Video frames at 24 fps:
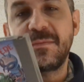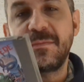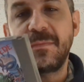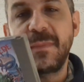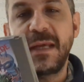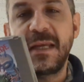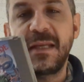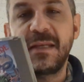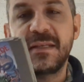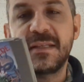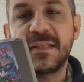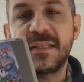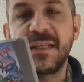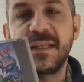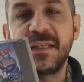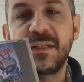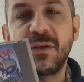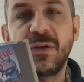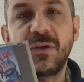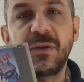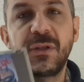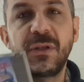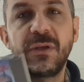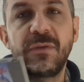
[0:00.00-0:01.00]
Main Street
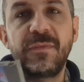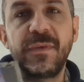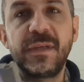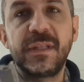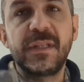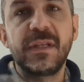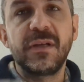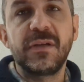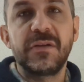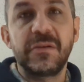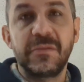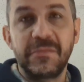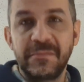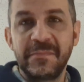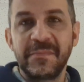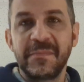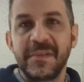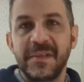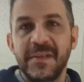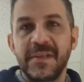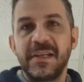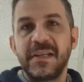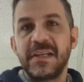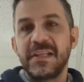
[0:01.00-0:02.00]
Audio Video.
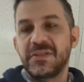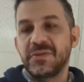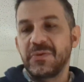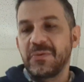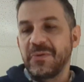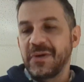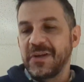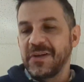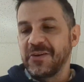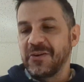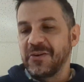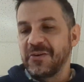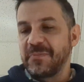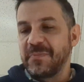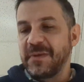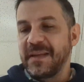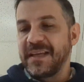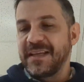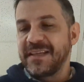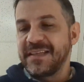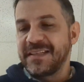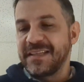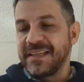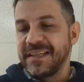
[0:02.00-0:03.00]
It's a well-known
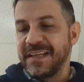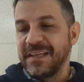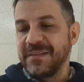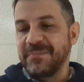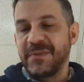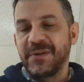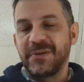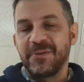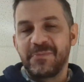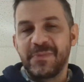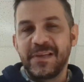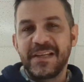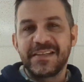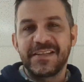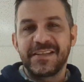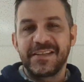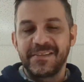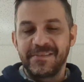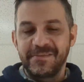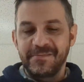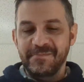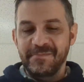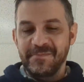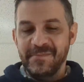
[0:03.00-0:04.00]
place here in Mount
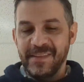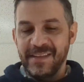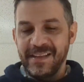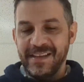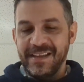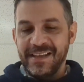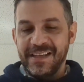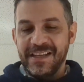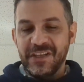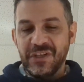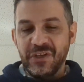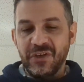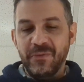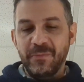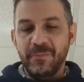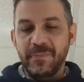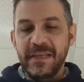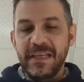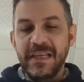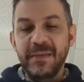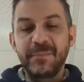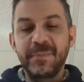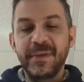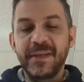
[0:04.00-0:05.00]
Pleasant. So
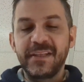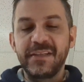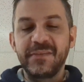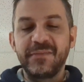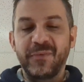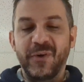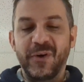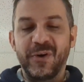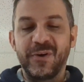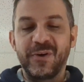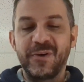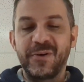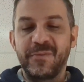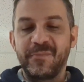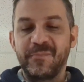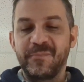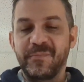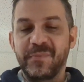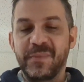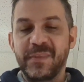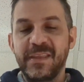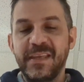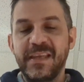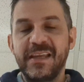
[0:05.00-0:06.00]
Millipede for
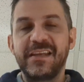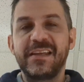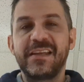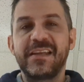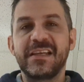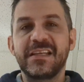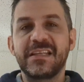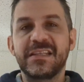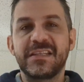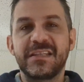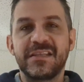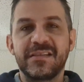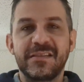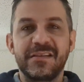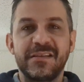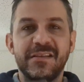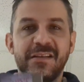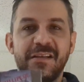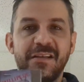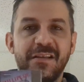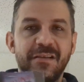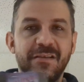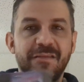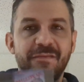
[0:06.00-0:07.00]
the NES
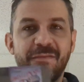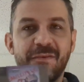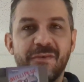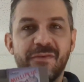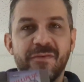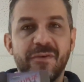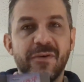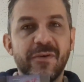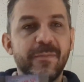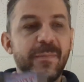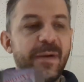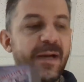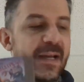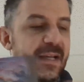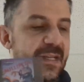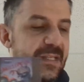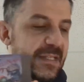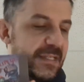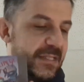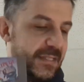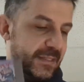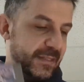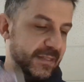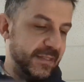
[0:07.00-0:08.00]
for
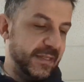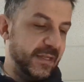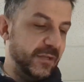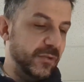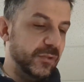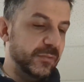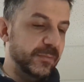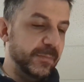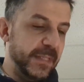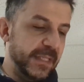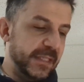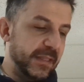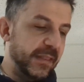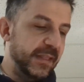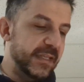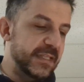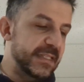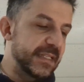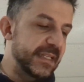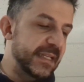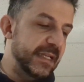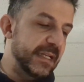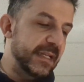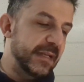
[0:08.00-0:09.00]
$4 cannot beat
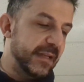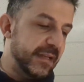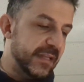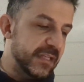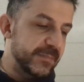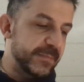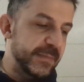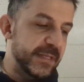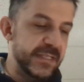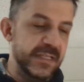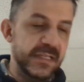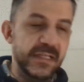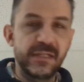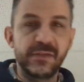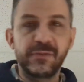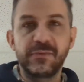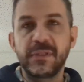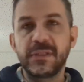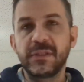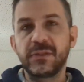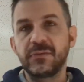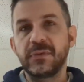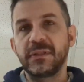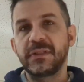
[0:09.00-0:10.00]
this deal, especially in
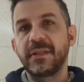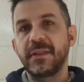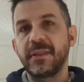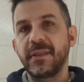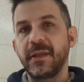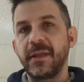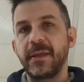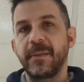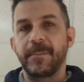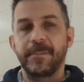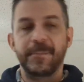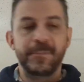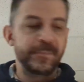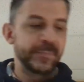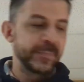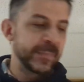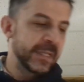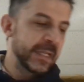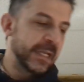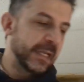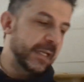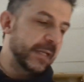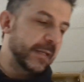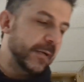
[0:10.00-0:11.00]
2023.
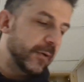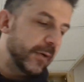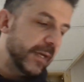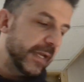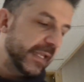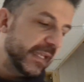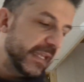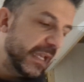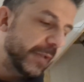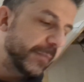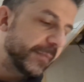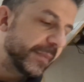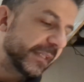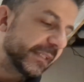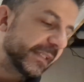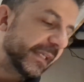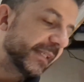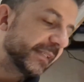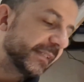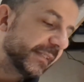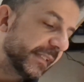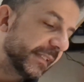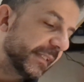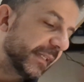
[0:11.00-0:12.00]
Now a game that
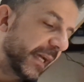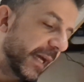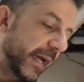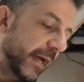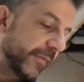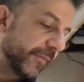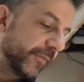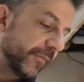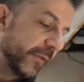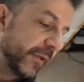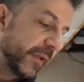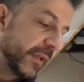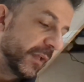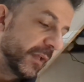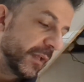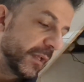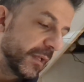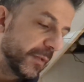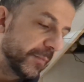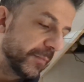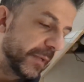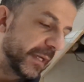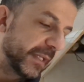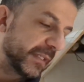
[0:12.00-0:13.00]
I did have,
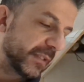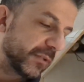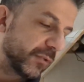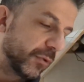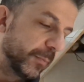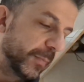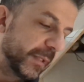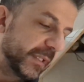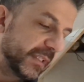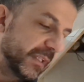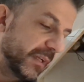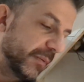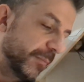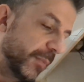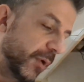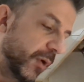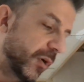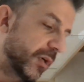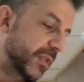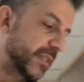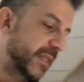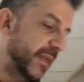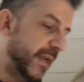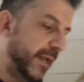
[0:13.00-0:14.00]
but complete in
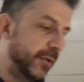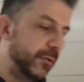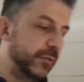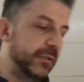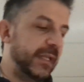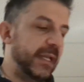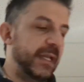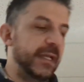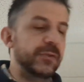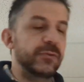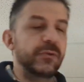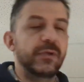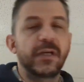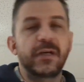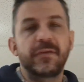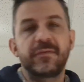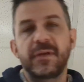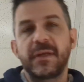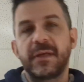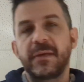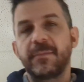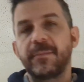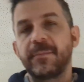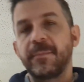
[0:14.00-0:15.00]
box, and I would like to have
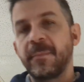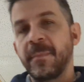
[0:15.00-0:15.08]
a